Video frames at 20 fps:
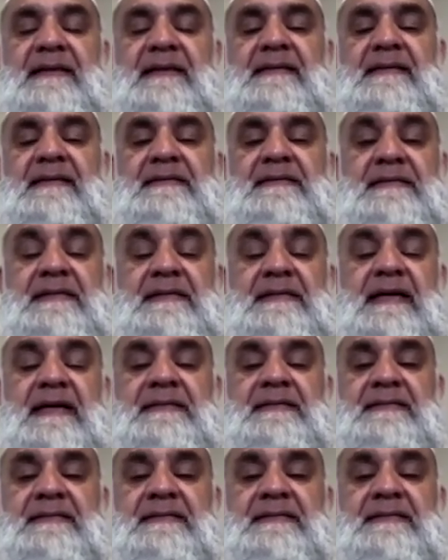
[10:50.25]
thing that
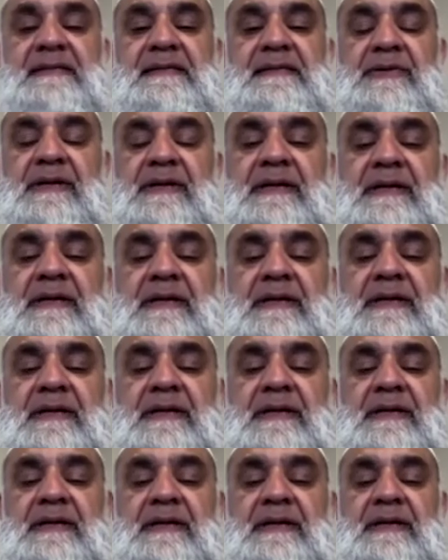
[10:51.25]
stands out is the
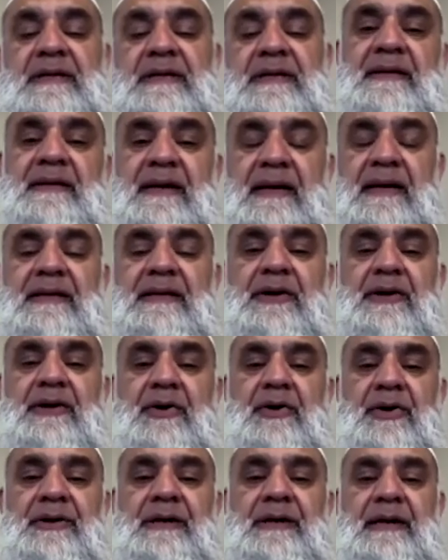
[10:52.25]
point I made early
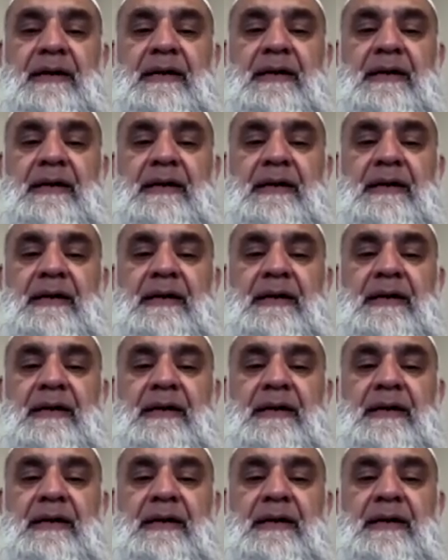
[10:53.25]
on,